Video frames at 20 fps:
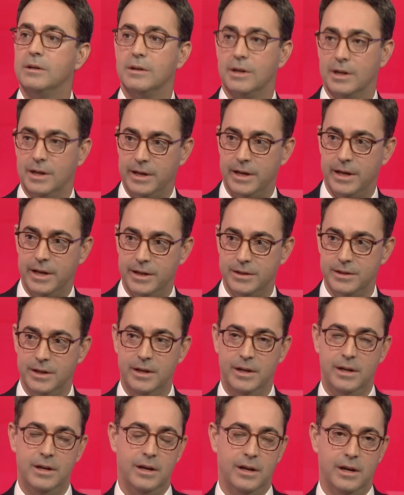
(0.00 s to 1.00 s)
cleared,
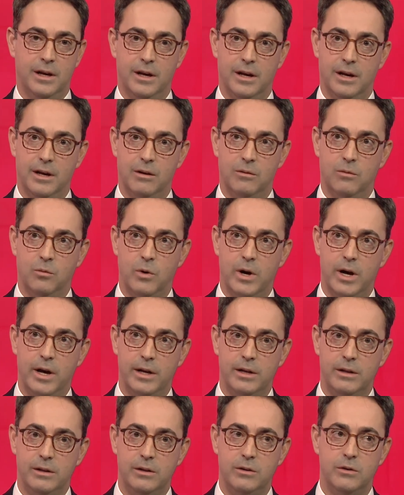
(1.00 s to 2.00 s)

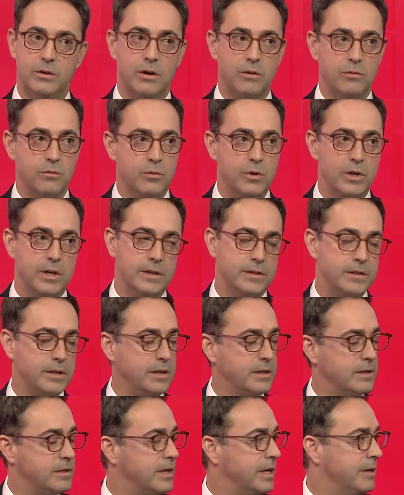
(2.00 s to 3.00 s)
where you don't really
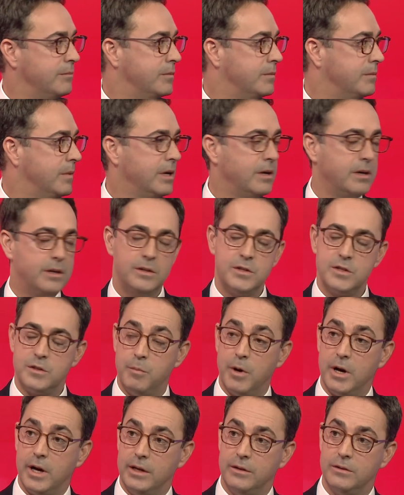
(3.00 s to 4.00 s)
see the same
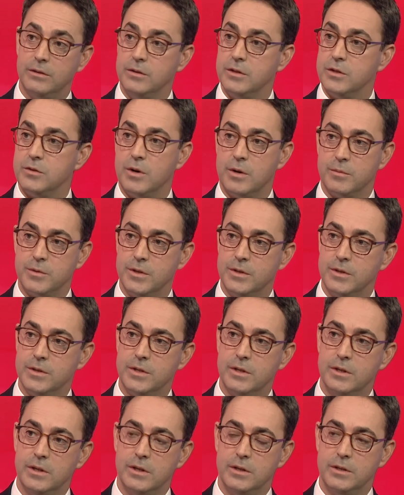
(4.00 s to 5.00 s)
spikes and disruptions
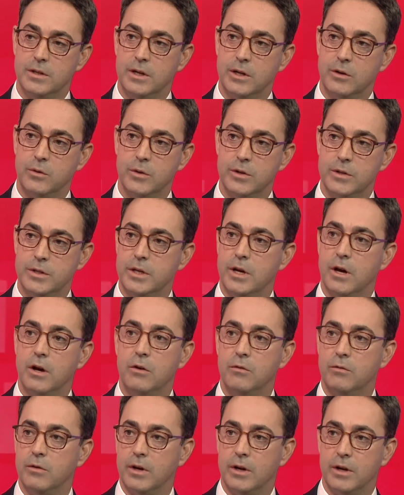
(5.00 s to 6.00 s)
to liquidity
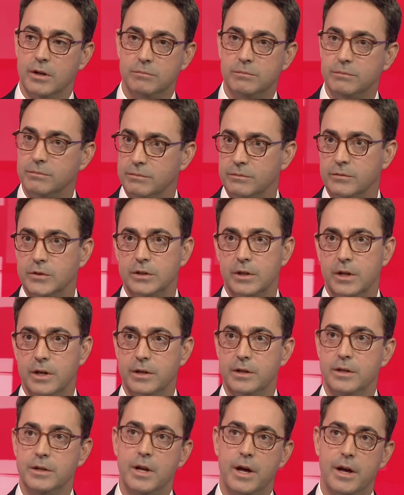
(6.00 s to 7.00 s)
over
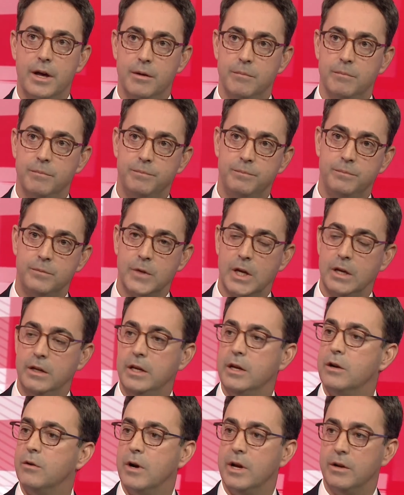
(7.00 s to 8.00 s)
certain
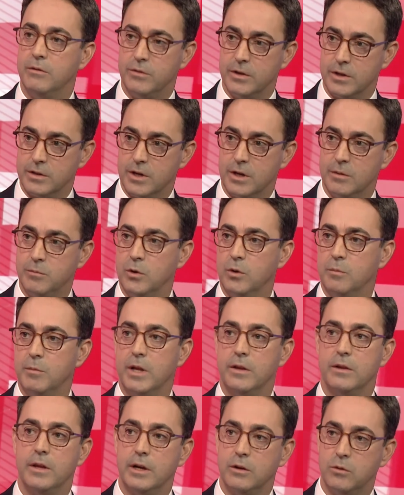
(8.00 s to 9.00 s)
year-end, for example, or
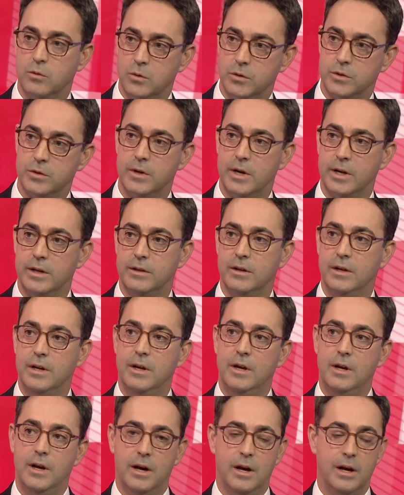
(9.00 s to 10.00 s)
month-end, quarter-end.
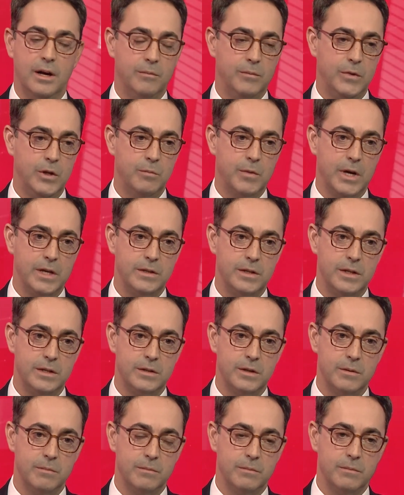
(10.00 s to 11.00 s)
You may see
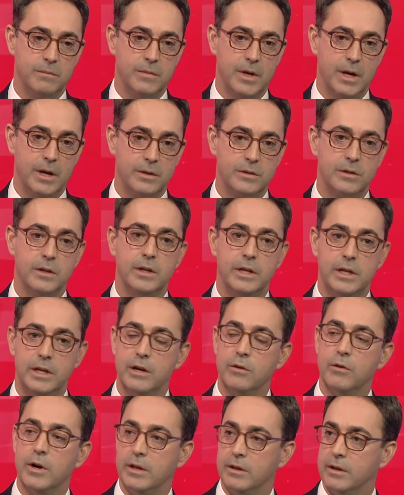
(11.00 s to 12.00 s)
some, certainly
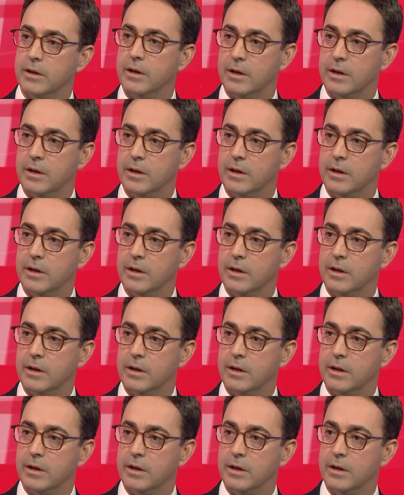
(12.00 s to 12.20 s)
year-end,